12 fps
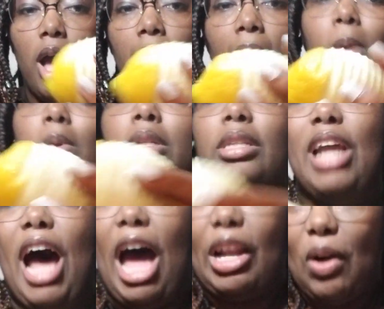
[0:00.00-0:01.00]
I would
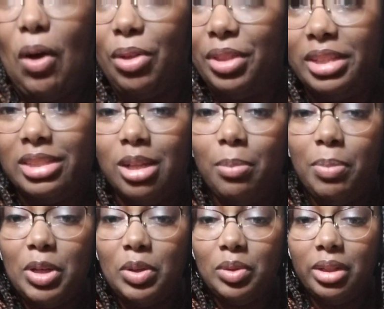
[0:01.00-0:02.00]
not call this a
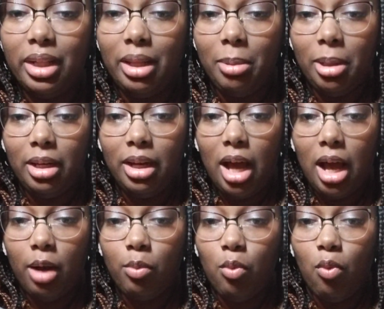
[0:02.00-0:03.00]
peeled lemon
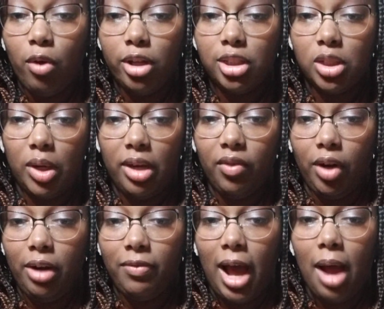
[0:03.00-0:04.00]
whatsoever.
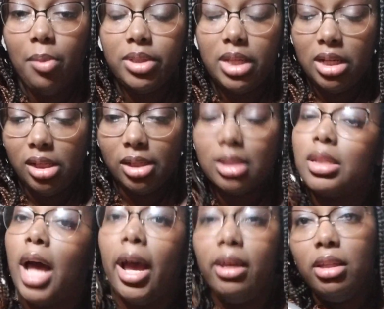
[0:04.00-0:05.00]
If I was eating this, because
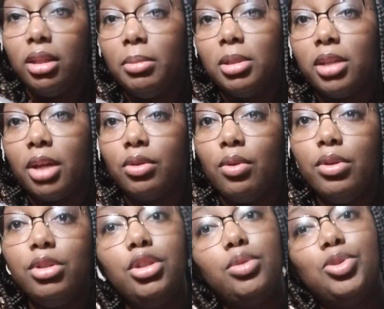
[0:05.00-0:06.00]
I eat lemons like they're
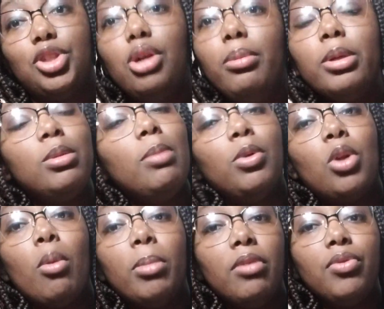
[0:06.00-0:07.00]
oranges, which I know most people
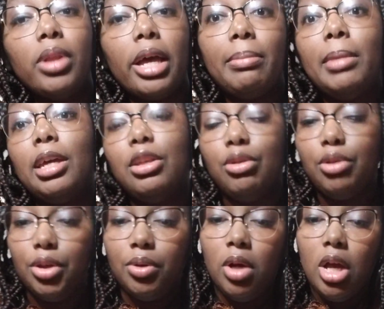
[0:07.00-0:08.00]
don't, but if you're like me and you
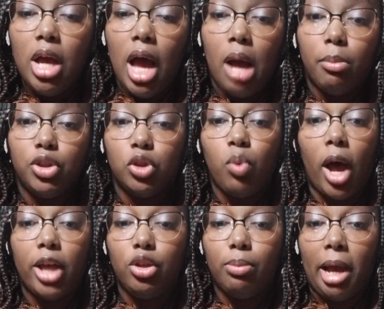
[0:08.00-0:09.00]
do, which is
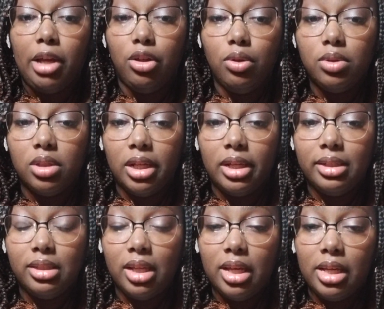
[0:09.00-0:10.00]
why you might use
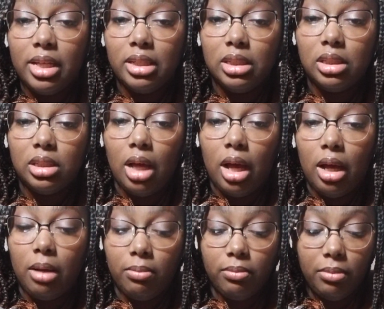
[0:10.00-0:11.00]
this, is
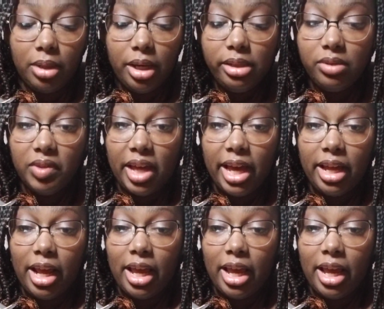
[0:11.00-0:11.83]
because of that.